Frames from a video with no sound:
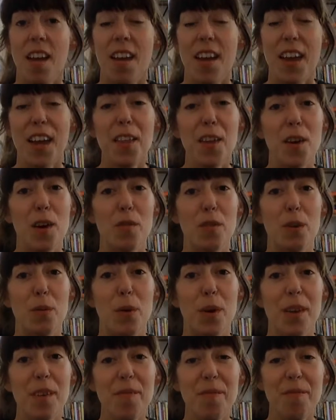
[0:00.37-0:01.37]
Hello,
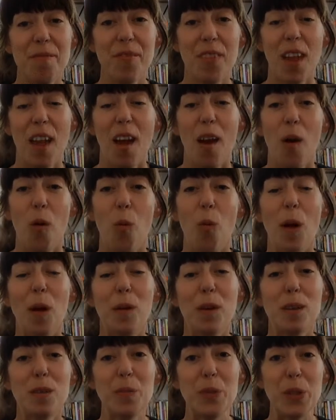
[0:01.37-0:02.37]
everyone.
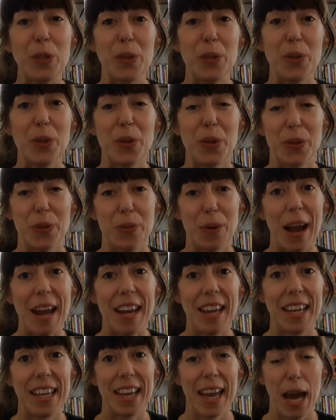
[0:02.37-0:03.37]
Welcome to the
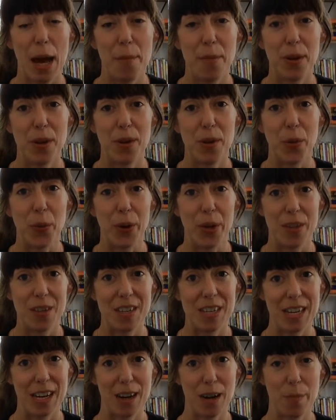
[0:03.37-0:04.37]
Writing Cabin with
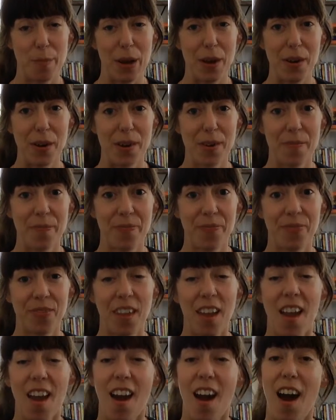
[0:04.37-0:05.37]
Tarah Benner.
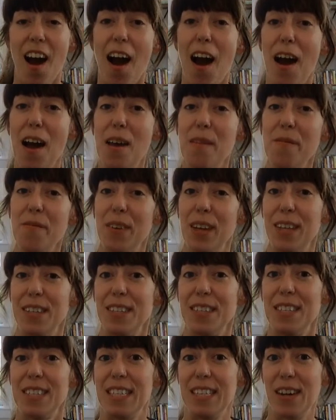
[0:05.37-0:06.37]
I'm
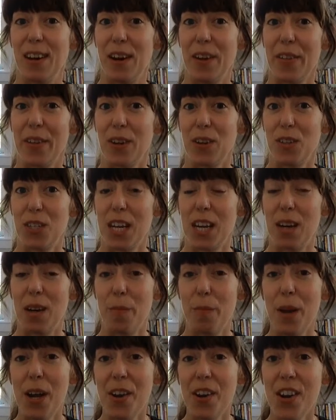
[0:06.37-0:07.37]
fantasy author Tarah
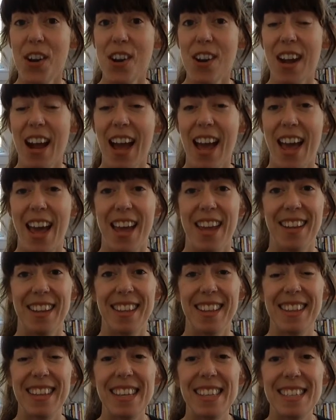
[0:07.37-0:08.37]
Benner, and
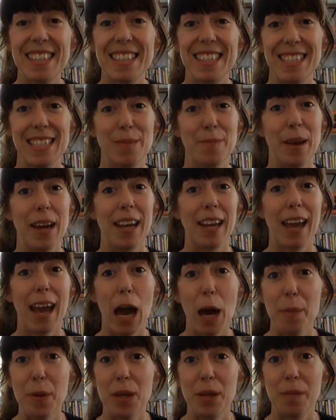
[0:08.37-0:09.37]
this is my
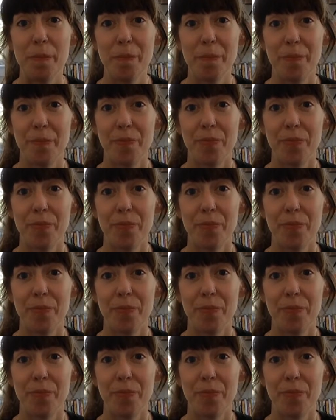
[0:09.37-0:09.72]
cabin.